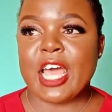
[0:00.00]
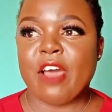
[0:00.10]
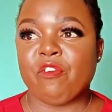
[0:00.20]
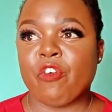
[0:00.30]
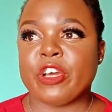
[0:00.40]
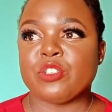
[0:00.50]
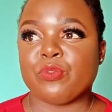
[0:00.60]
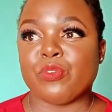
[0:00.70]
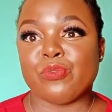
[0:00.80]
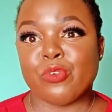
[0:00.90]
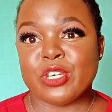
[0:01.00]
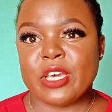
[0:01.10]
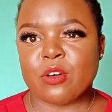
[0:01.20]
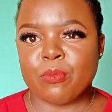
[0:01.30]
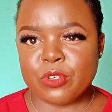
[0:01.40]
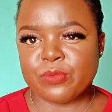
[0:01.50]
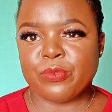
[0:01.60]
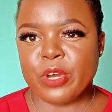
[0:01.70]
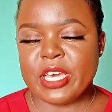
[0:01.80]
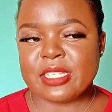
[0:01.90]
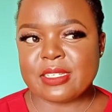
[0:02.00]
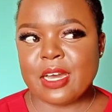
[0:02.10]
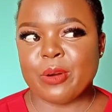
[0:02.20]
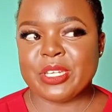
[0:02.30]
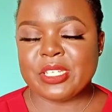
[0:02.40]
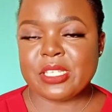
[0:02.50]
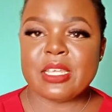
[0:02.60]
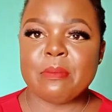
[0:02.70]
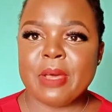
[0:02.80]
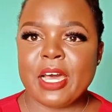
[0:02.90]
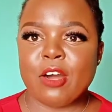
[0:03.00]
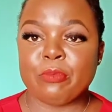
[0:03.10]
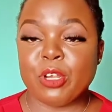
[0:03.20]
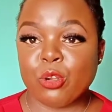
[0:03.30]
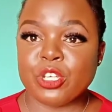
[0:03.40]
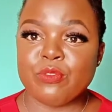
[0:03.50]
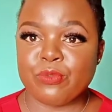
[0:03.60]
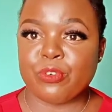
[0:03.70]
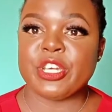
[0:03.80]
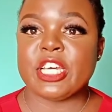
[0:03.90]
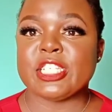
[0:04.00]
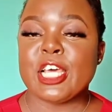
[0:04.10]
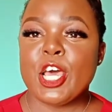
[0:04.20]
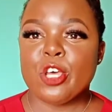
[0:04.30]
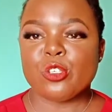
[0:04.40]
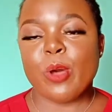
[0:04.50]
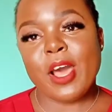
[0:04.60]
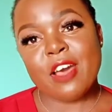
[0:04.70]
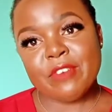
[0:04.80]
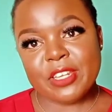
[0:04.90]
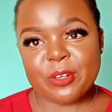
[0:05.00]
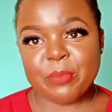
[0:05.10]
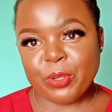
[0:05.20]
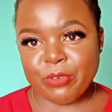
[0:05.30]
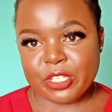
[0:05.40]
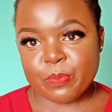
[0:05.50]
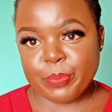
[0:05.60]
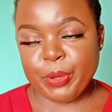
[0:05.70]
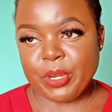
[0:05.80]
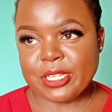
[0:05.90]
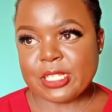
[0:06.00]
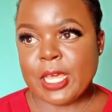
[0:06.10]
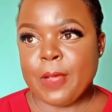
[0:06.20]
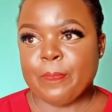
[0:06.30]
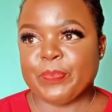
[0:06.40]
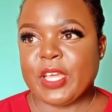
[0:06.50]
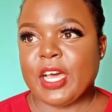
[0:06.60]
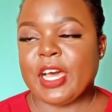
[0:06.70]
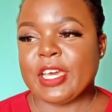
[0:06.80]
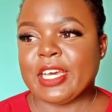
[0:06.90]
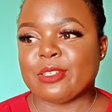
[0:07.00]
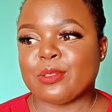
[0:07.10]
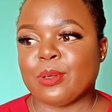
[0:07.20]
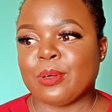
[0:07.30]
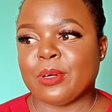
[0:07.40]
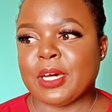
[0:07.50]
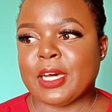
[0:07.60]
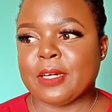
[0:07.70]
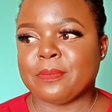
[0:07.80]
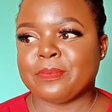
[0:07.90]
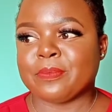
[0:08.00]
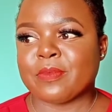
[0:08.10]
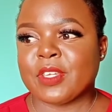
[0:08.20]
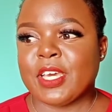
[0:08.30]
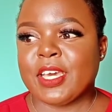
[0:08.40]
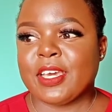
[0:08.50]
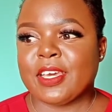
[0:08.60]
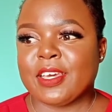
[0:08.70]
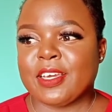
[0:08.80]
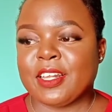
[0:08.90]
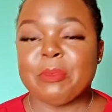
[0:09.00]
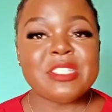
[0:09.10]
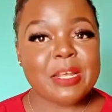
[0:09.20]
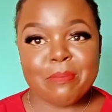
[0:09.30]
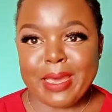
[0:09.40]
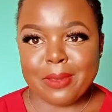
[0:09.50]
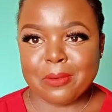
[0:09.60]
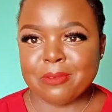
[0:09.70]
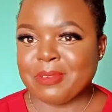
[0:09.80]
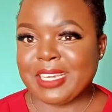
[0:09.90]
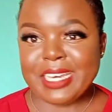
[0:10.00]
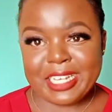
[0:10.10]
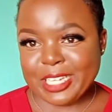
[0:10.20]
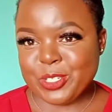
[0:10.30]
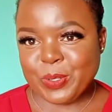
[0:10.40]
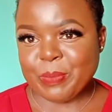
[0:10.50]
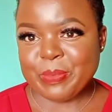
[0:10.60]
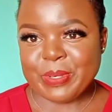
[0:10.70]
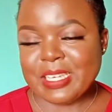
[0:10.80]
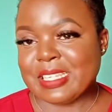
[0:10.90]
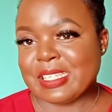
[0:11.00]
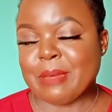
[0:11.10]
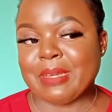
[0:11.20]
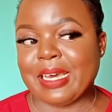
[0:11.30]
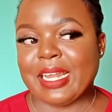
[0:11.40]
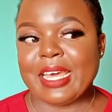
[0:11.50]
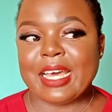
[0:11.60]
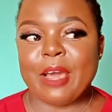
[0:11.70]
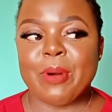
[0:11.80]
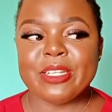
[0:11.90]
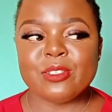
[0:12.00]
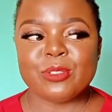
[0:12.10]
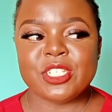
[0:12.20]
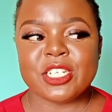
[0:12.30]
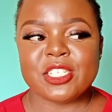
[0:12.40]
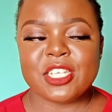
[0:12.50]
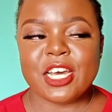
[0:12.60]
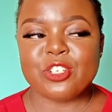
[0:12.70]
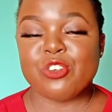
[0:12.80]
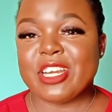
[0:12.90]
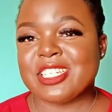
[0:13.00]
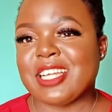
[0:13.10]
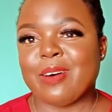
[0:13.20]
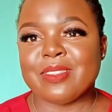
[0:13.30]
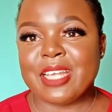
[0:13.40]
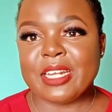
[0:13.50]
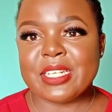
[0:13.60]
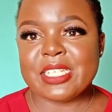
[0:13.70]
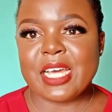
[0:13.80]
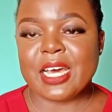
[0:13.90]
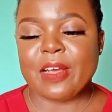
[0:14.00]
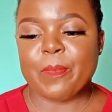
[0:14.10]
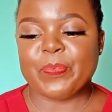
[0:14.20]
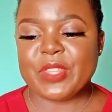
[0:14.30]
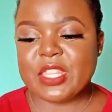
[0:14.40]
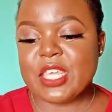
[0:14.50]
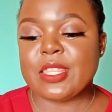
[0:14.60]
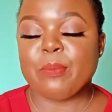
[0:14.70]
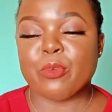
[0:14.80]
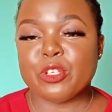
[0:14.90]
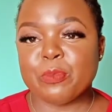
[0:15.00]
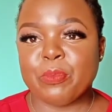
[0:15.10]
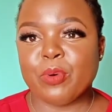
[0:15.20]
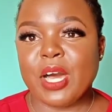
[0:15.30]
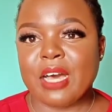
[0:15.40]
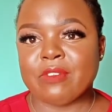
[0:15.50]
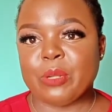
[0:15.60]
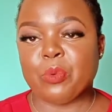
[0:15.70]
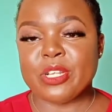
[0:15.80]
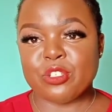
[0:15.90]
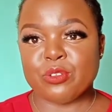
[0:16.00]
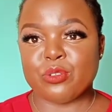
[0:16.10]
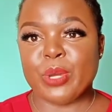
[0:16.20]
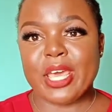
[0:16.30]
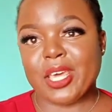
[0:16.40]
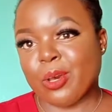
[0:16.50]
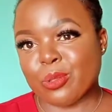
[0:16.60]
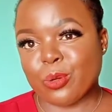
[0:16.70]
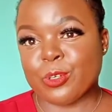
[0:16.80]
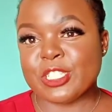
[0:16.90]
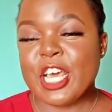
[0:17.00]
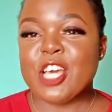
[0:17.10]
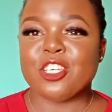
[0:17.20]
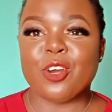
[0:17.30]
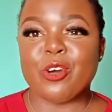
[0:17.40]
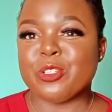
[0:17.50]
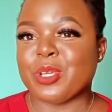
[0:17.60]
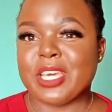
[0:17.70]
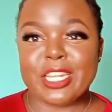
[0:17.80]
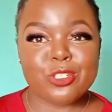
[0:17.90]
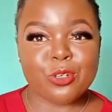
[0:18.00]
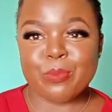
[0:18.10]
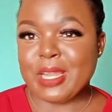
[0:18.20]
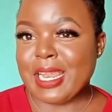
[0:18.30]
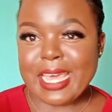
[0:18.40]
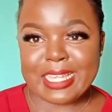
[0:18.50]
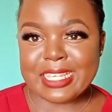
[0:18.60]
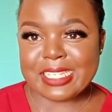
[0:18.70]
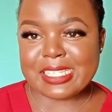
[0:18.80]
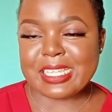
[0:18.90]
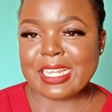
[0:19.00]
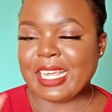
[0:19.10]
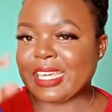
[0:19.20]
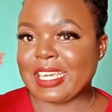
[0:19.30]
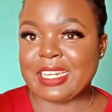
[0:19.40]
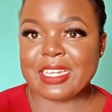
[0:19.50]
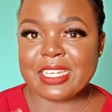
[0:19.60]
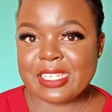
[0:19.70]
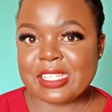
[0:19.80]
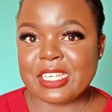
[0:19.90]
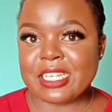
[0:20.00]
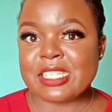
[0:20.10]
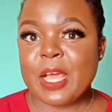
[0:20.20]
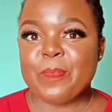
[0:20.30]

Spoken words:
I have worked for almost four years now. In December, I'll be clocking 4 years. So I have a little bit of experience. Let me start by getting a job in Zambia. Like, I want to just trash down that thing that most people have, that once you do a health course, you're going to get a job like this, like in an instance.